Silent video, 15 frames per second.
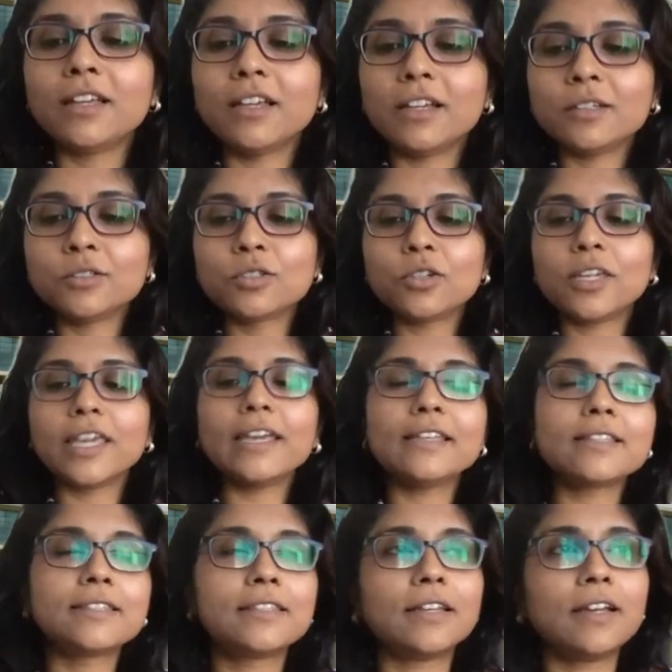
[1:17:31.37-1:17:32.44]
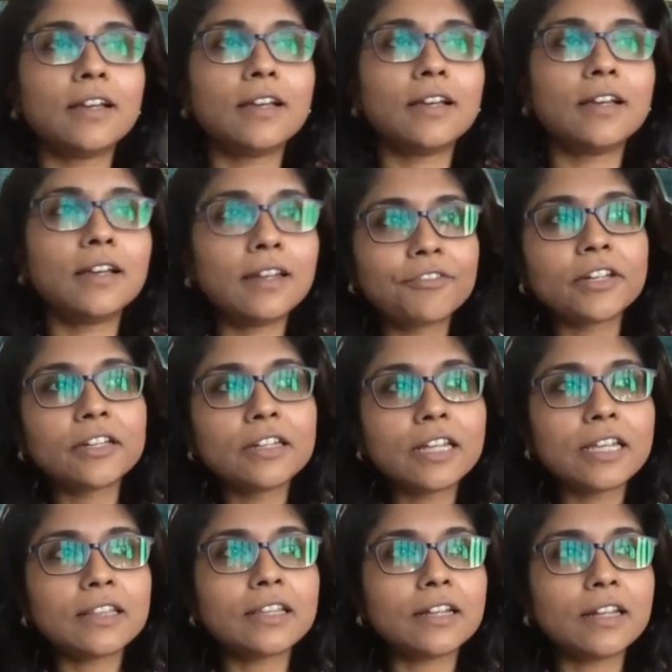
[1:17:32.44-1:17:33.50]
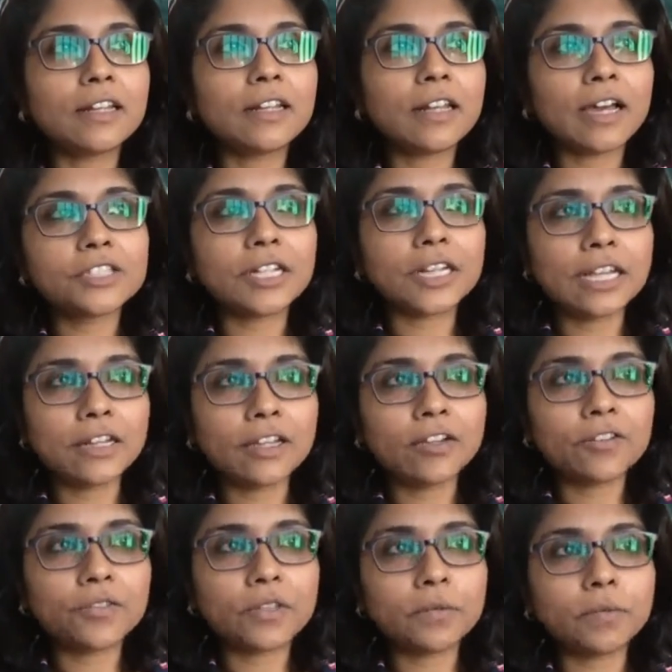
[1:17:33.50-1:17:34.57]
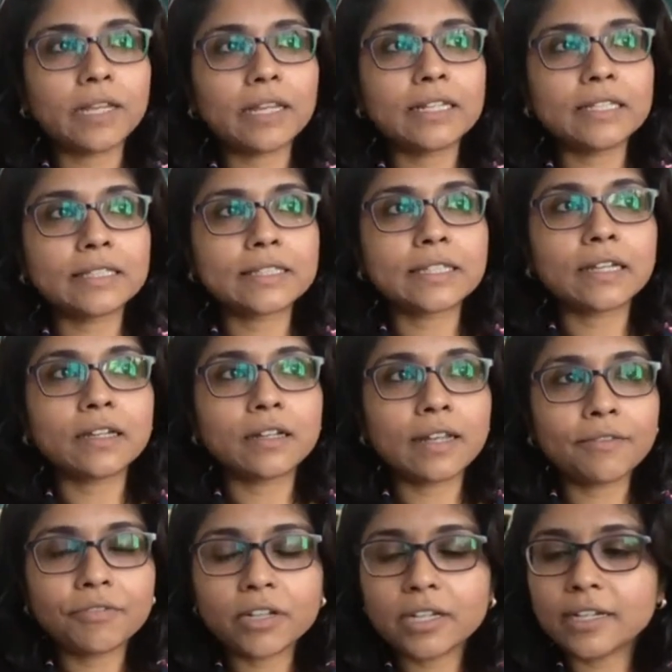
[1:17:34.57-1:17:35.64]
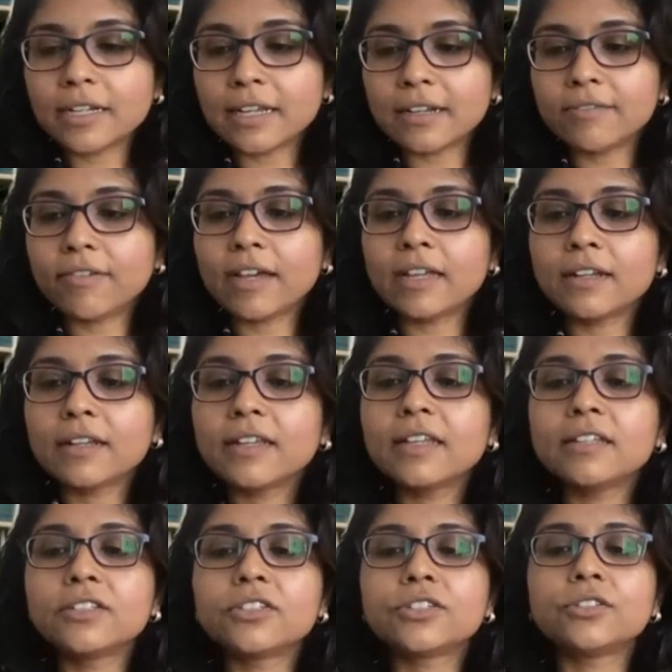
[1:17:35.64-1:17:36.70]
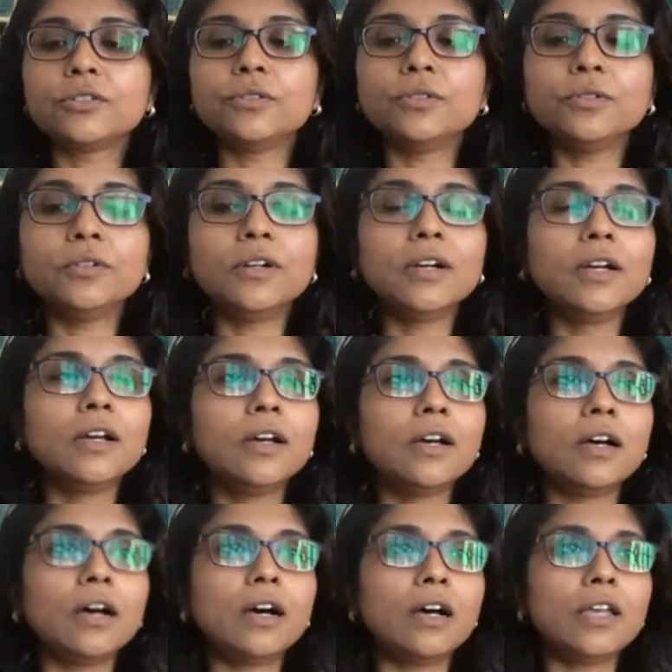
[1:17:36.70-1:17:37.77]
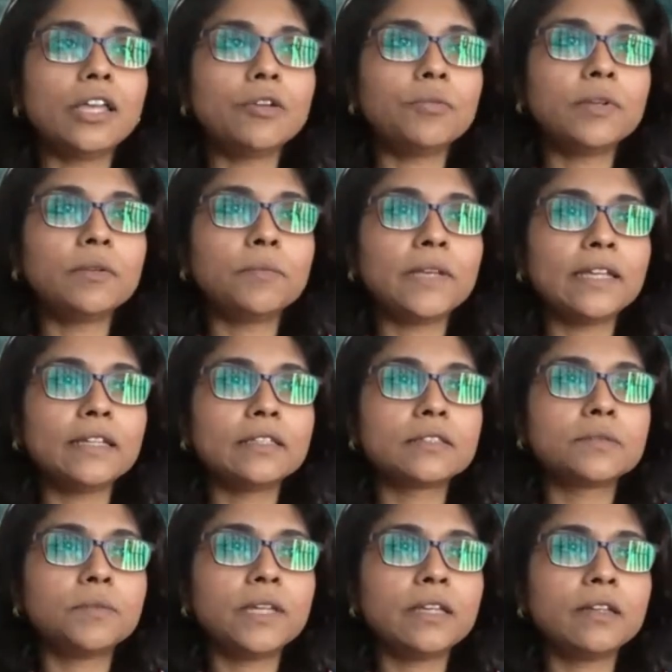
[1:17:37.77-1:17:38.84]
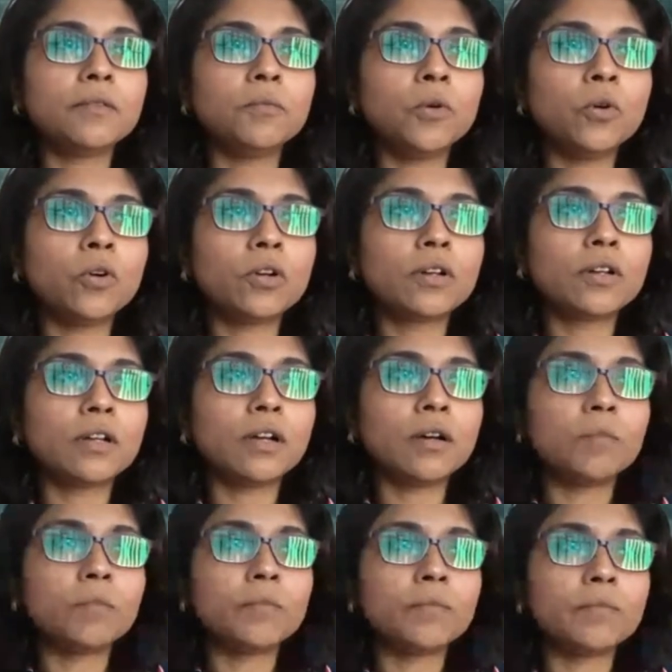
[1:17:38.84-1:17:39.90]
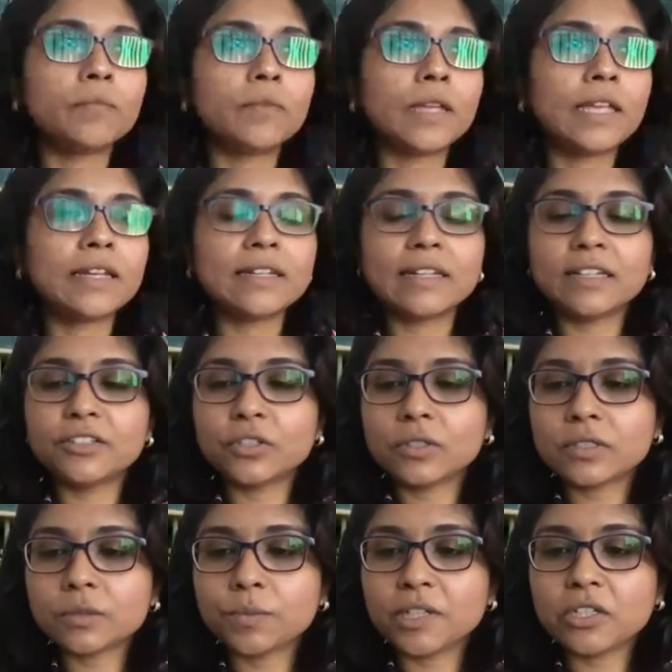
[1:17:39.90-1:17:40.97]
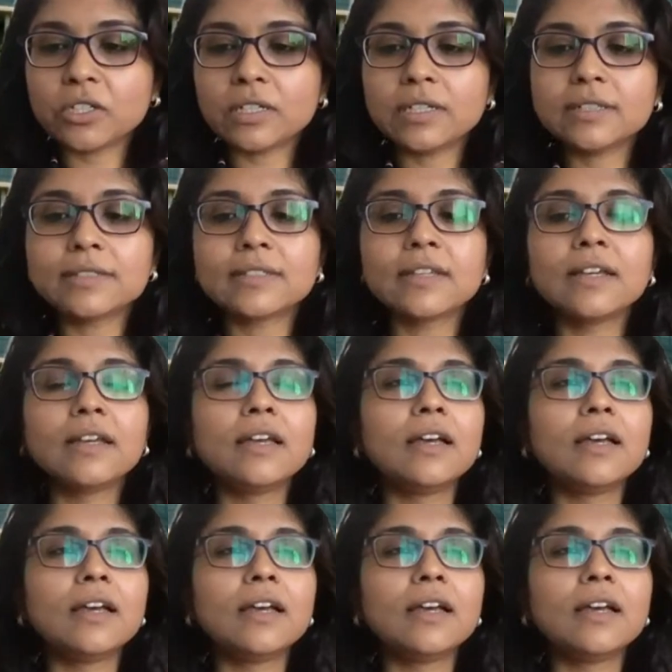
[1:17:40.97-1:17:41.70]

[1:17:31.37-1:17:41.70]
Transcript: Uh, so yes, uh, definitely the larger area of the brain is a definite advantage to uh, human beings being more um, intelligent species.